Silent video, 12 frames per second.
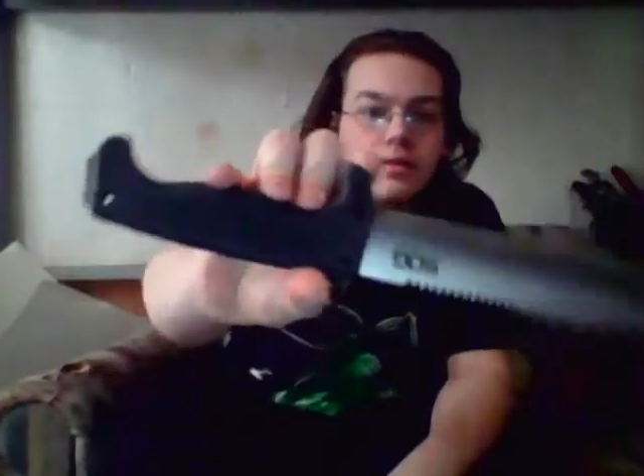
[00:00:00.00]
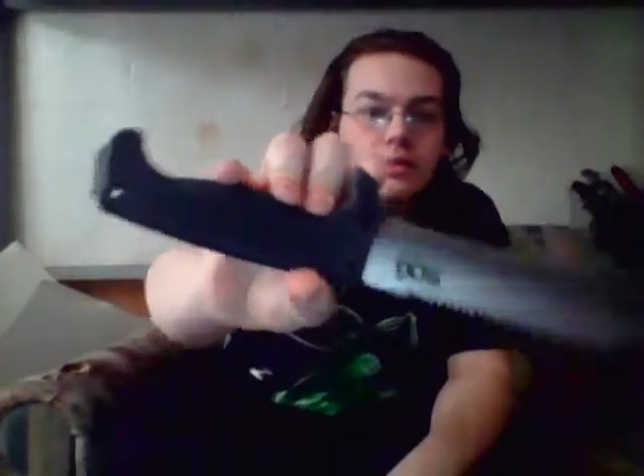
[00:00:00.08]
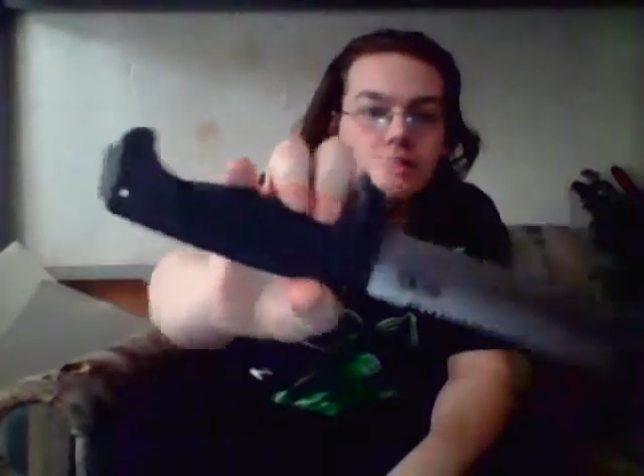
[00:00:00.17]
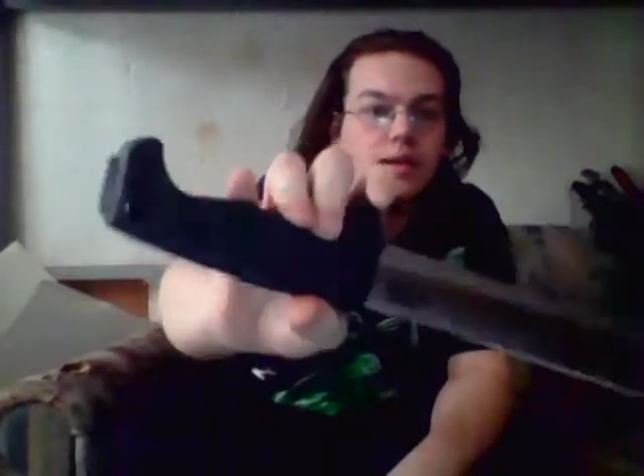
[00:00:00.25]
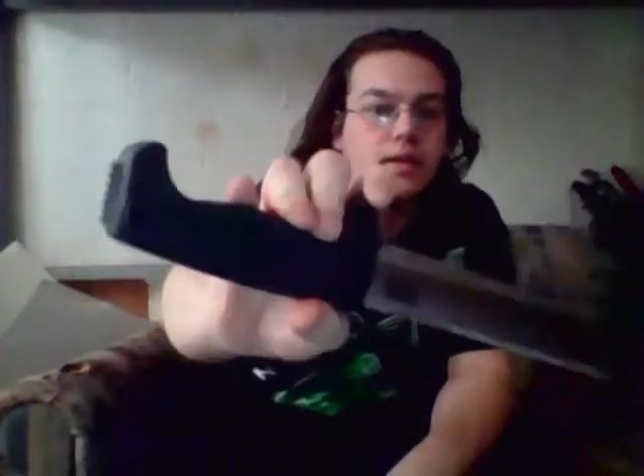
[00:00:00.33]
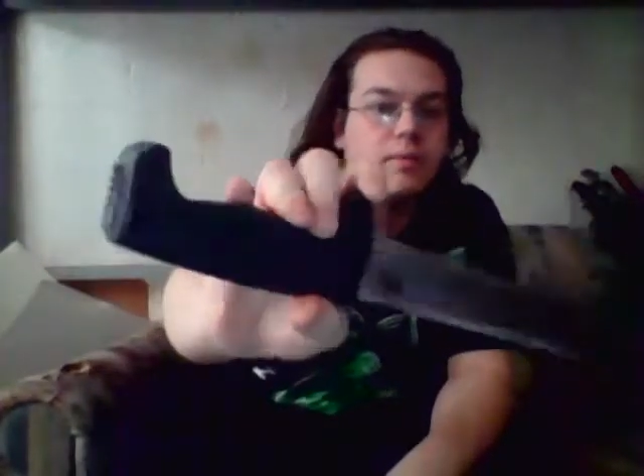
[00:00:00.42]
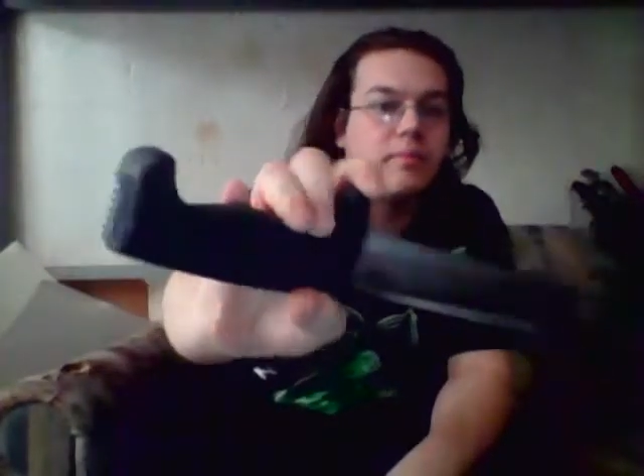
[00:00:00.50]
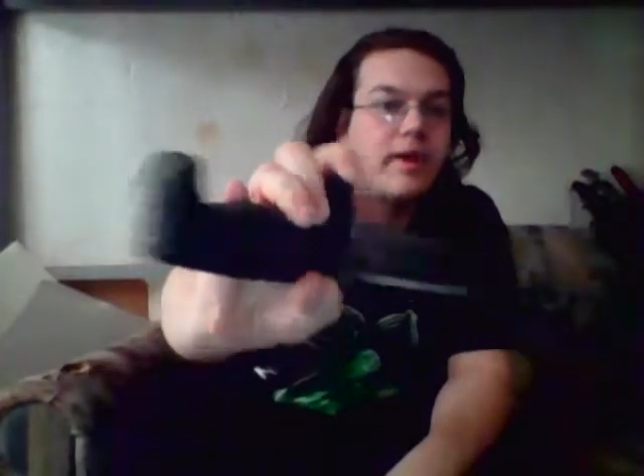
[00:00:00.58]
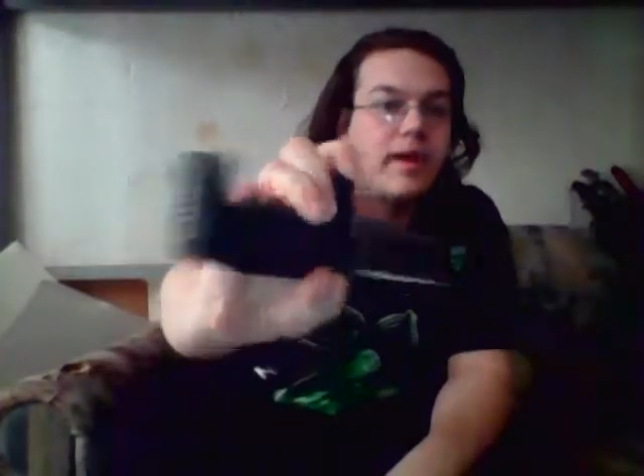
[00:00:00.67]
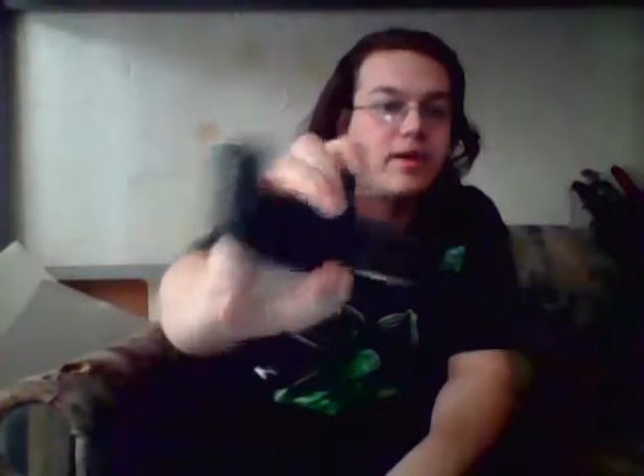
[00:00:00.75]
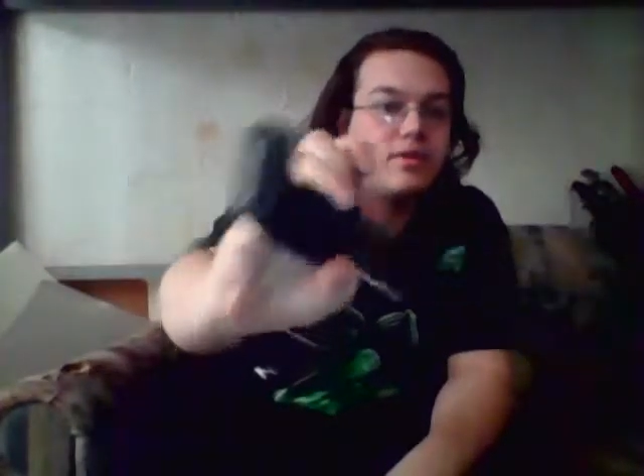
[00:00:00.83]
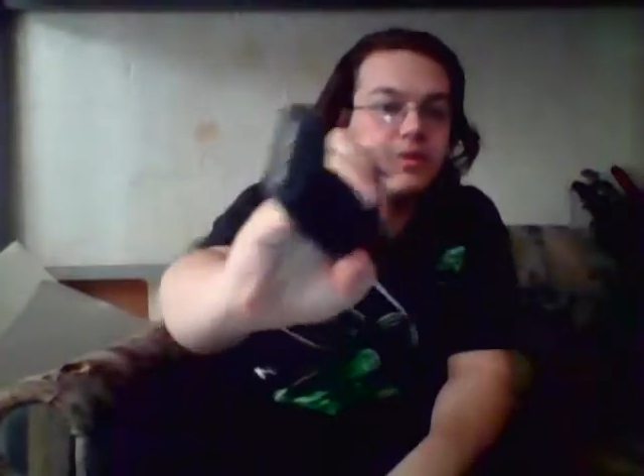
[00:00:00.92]
It's got like a
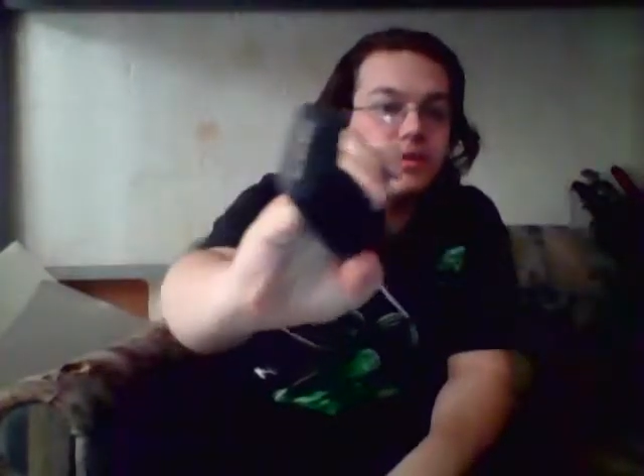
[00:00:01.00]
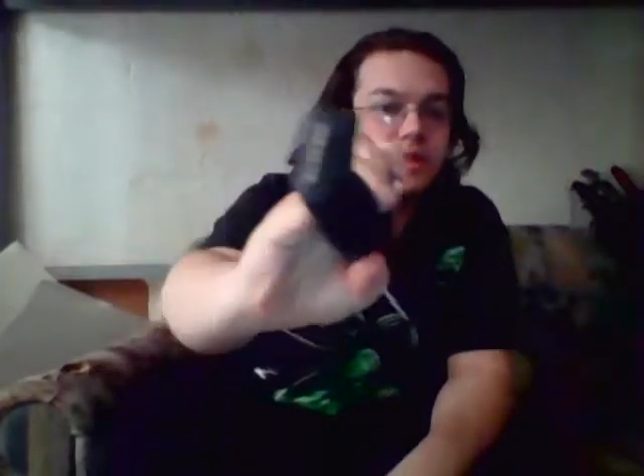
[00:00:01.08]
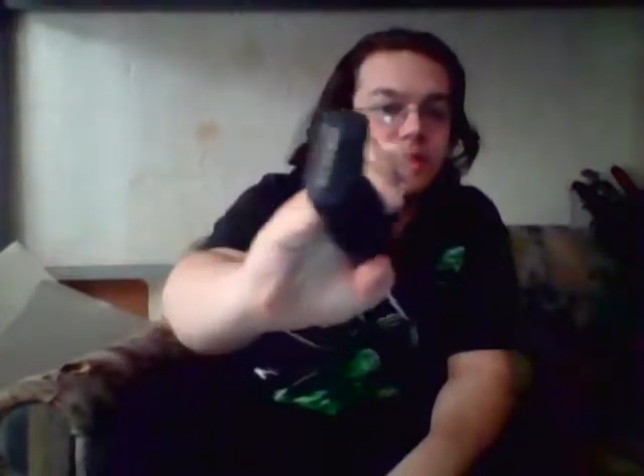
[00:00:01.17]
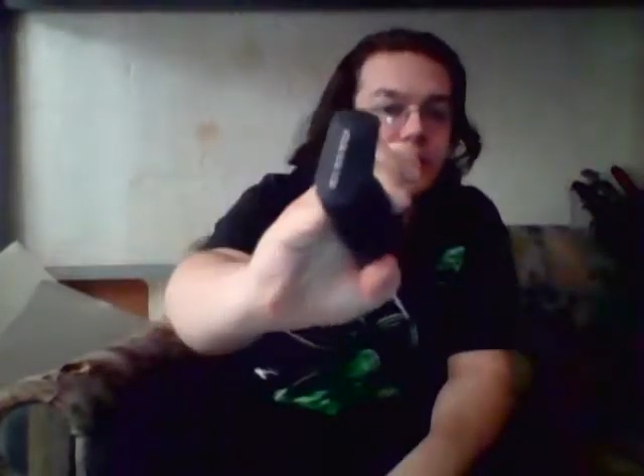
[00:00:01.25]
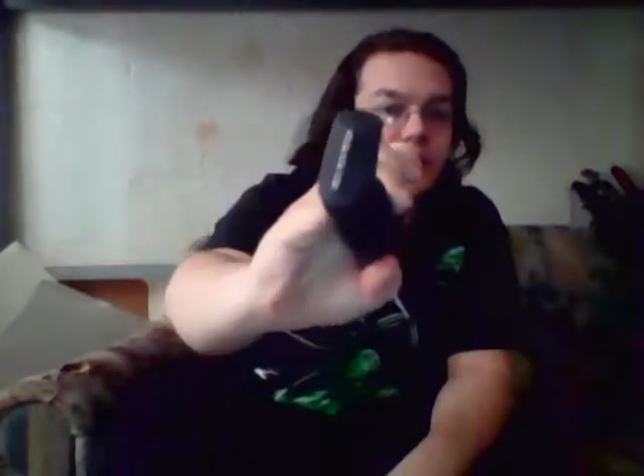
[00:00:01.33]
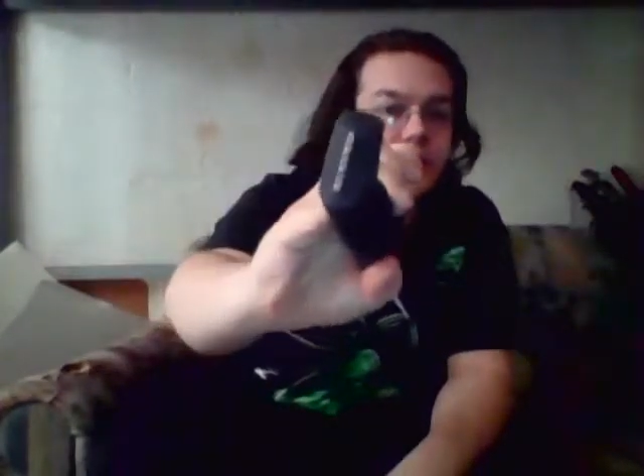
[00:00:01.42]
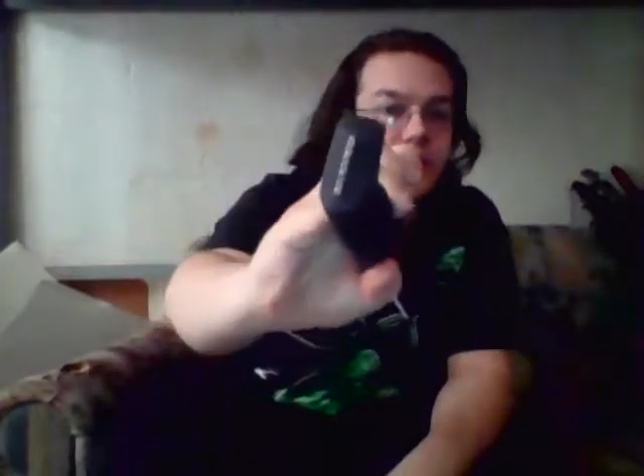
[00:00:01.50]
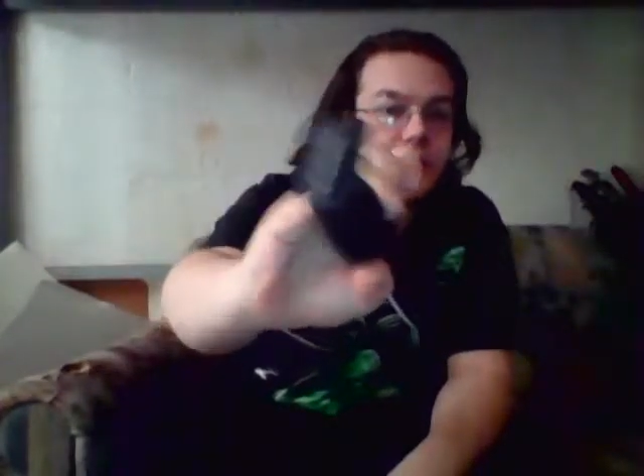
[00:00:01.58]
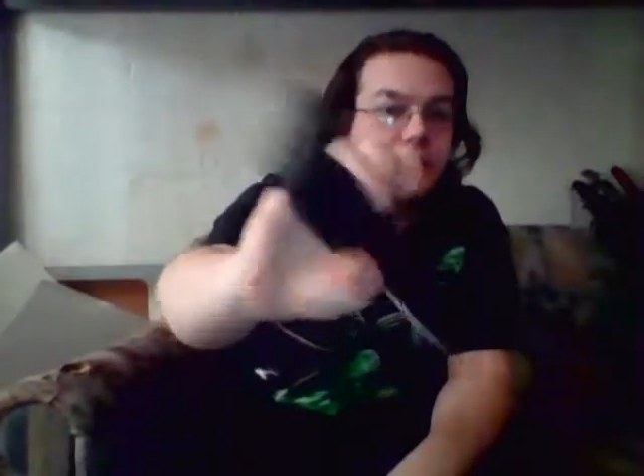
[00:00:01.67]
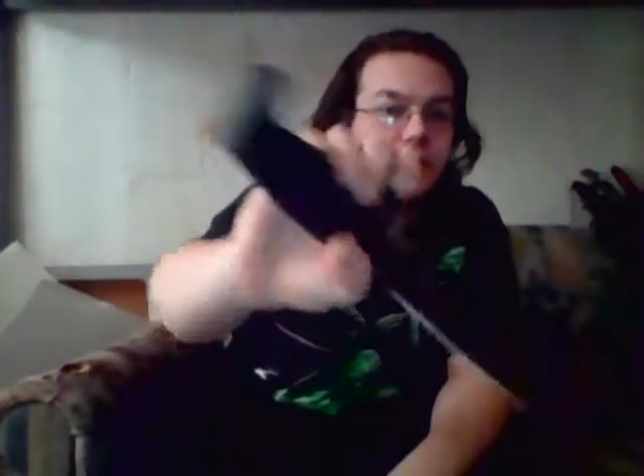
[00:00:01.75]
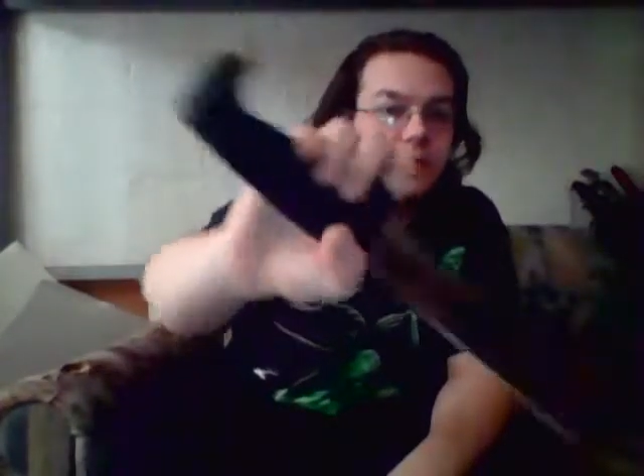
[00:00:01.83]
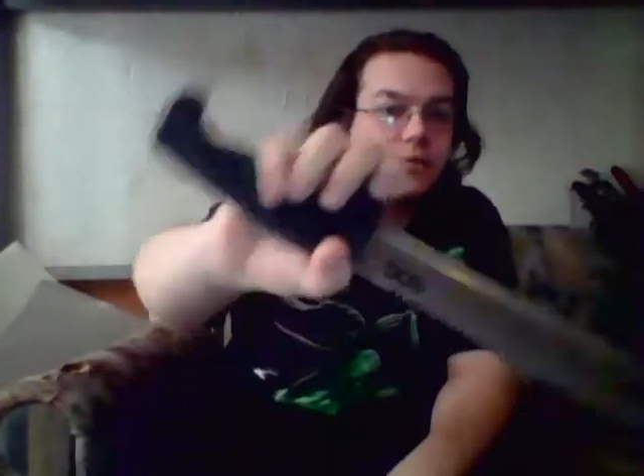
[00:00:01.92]
basher thing on the
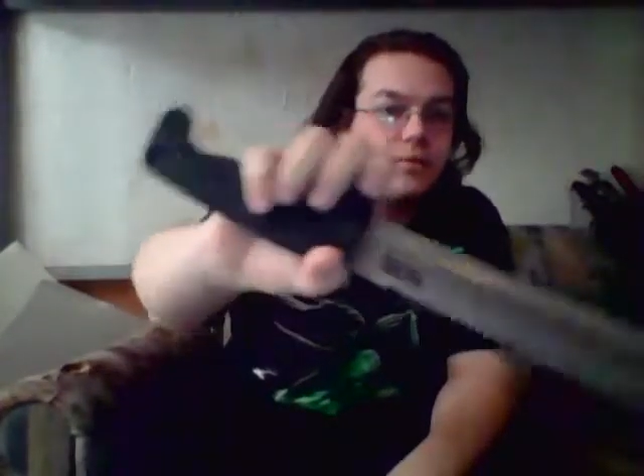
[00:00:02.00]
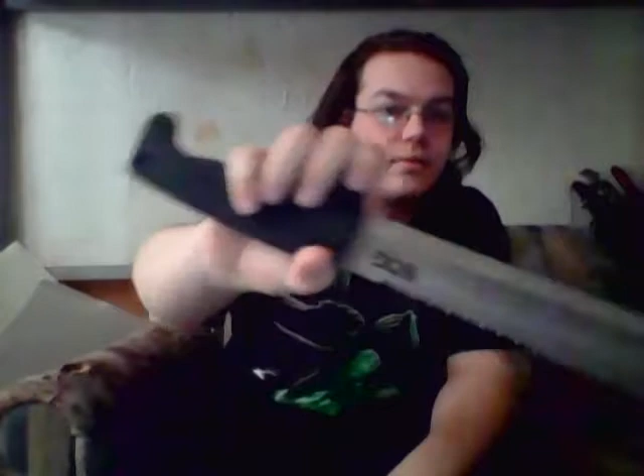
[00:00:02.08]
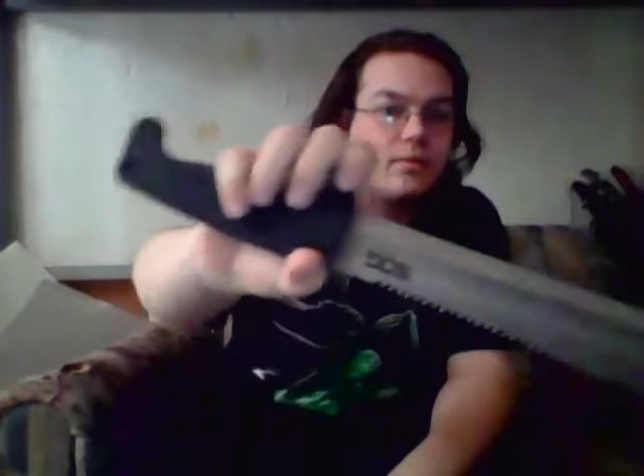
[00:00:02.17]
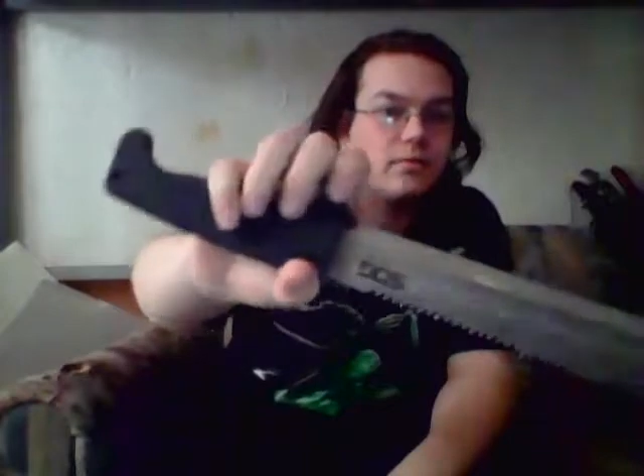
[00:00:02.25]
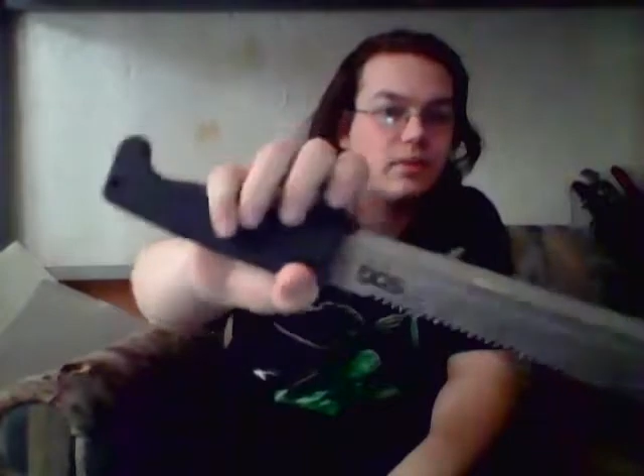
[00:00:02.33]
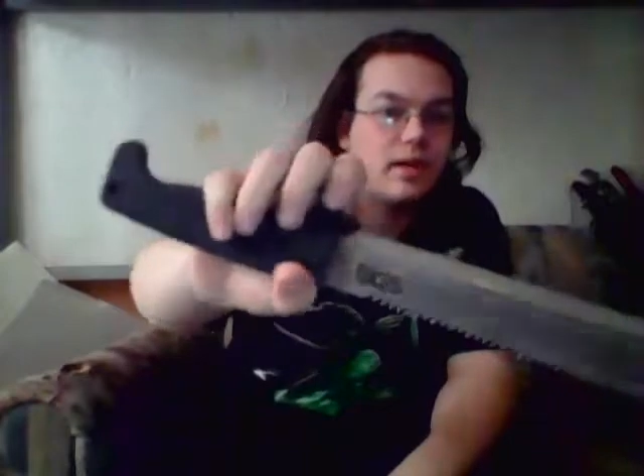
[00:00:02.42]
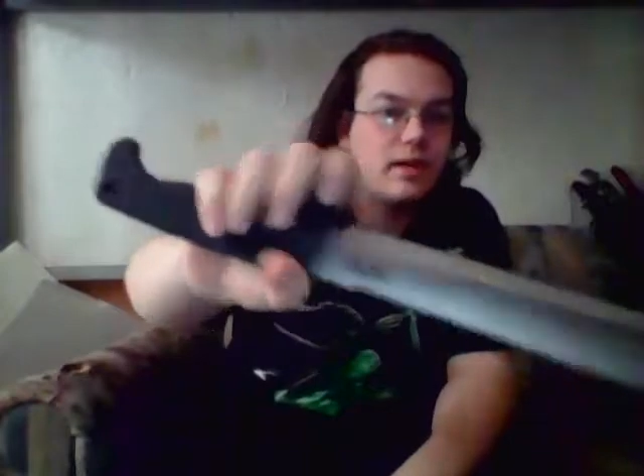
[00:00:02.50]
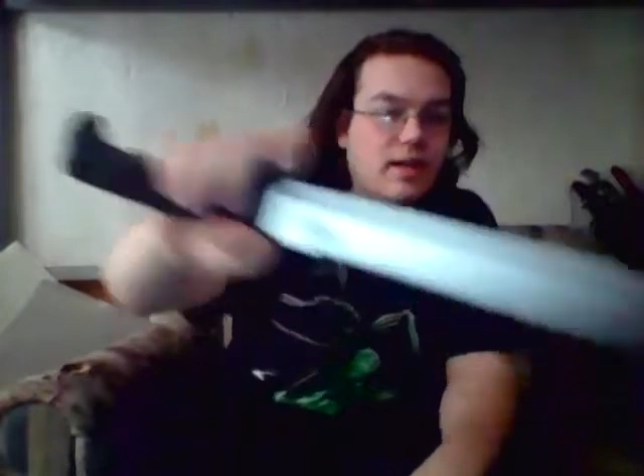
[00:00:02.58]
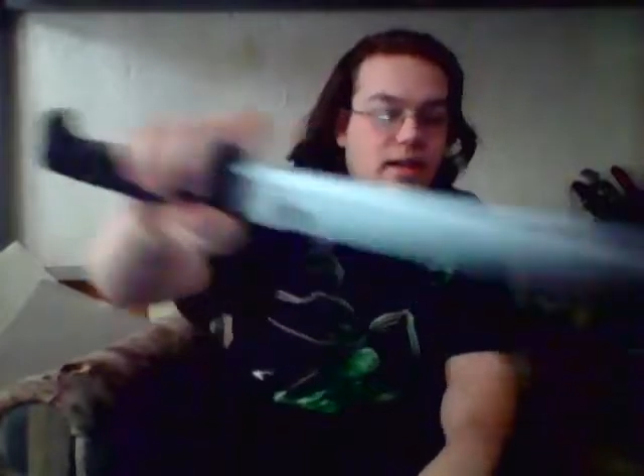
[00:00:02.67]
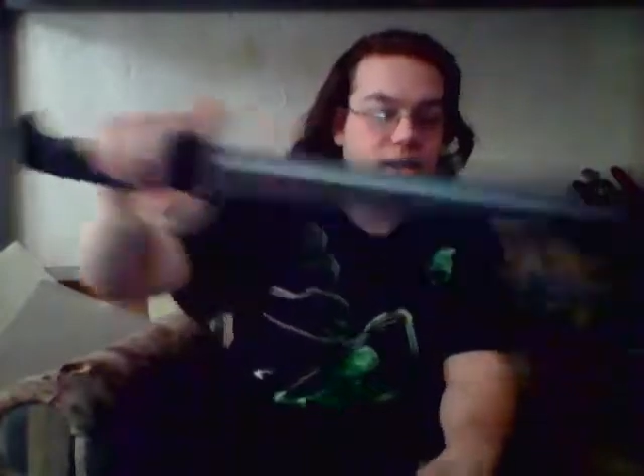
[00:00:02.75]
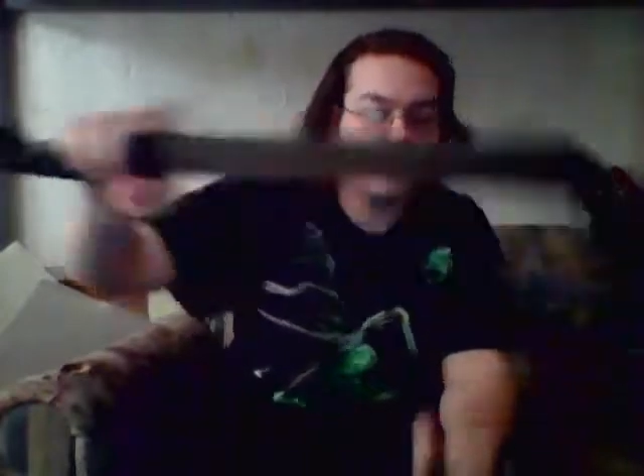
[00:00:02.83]
back. It's nice. I